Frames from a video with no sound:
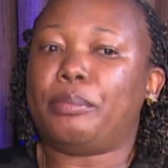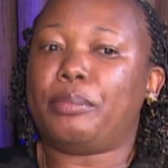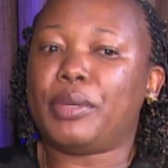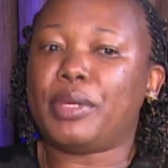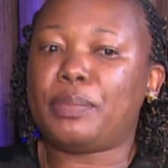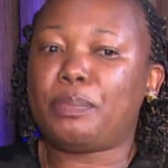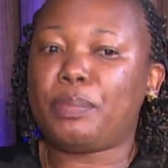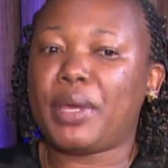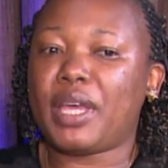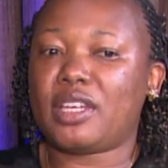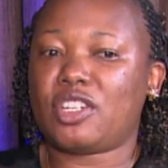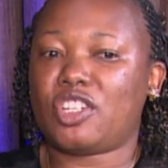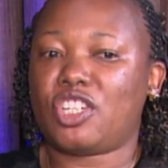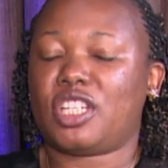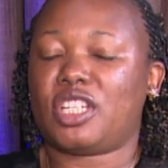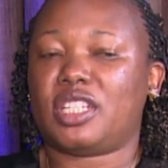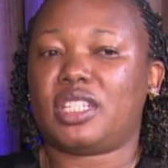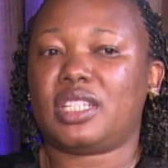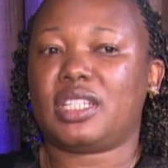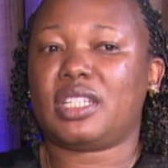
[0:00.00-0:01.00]
be
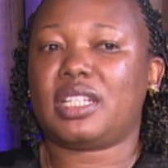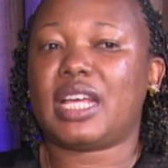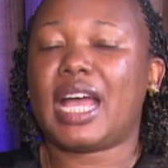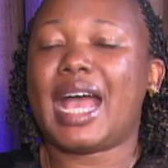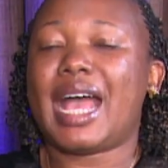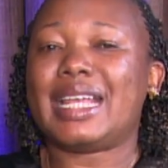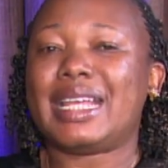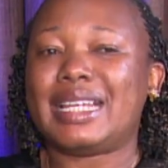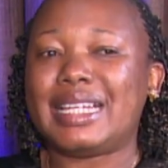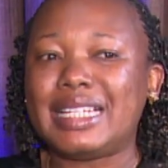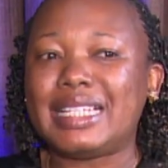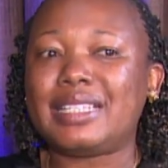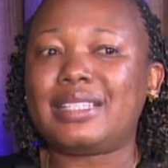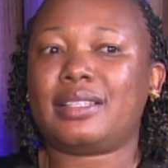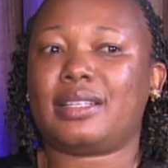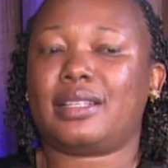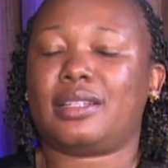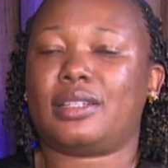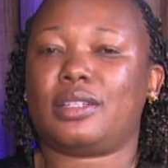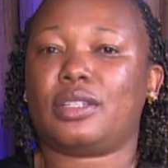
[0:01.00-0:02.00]
patient and
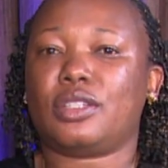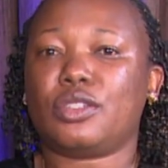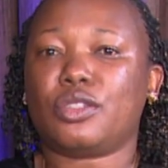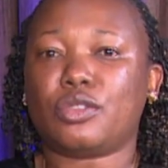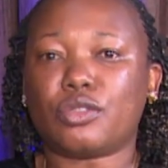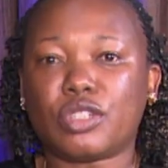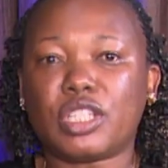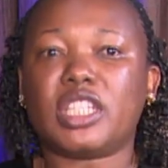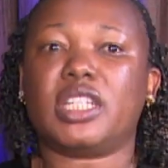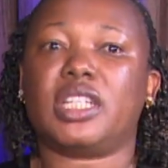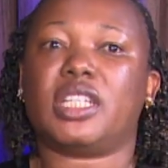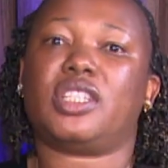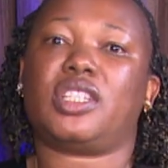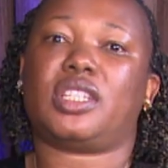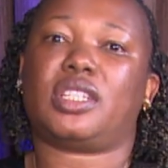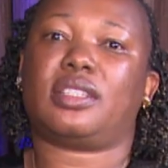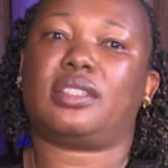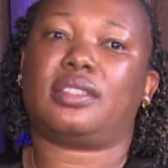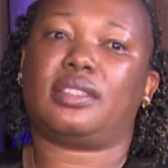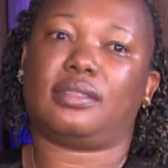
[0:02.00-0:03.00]
listen to
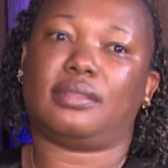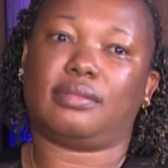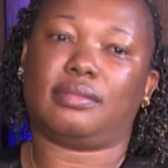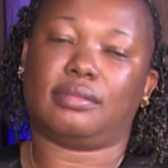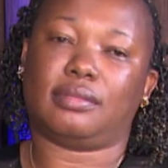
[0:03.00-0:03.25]
teenagers.